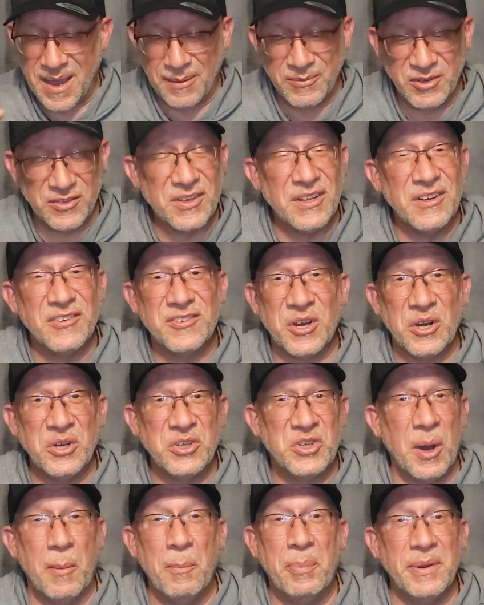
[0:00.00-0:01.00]
I'm just going to
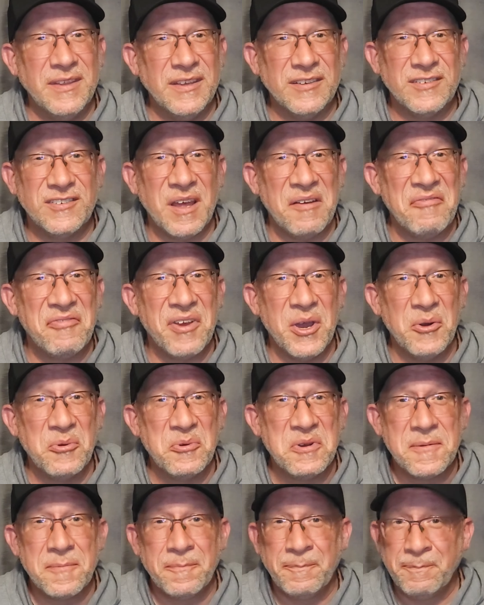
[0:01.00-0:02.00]
start dumping this stuff
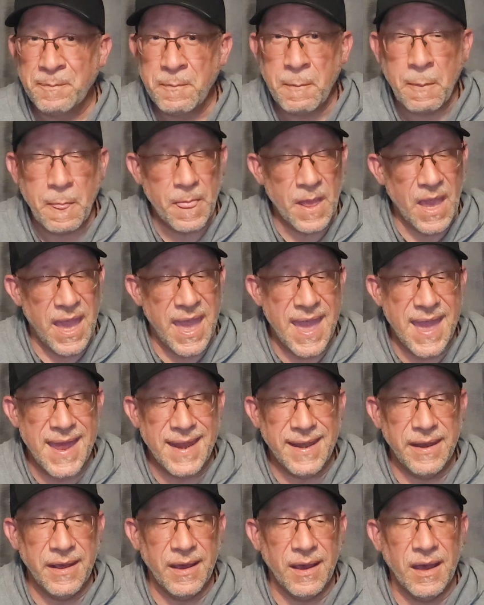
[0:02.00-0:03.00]
out,
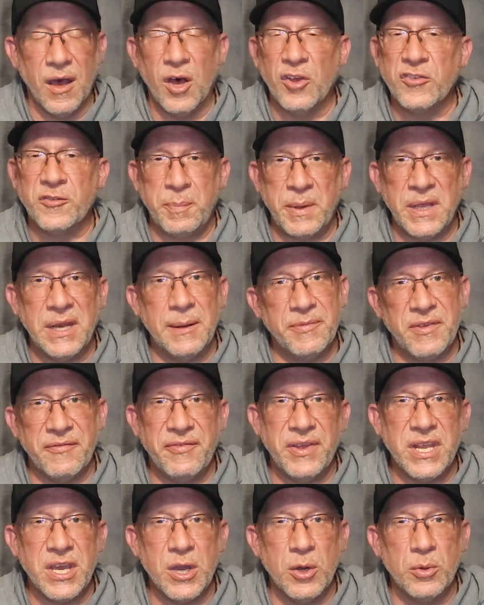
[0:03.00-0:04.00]
and I'll speed up the
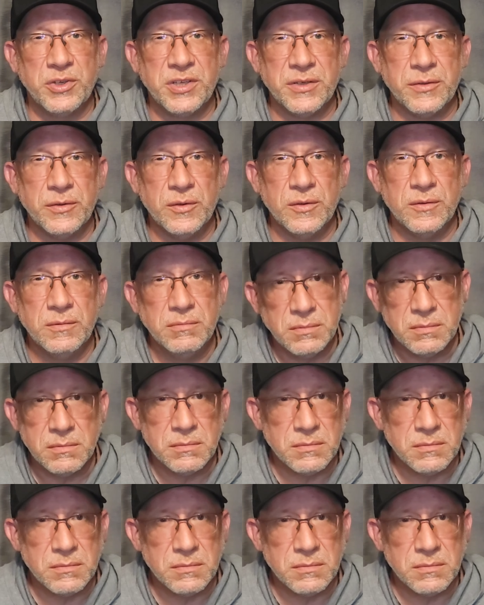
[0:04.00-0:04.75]
video to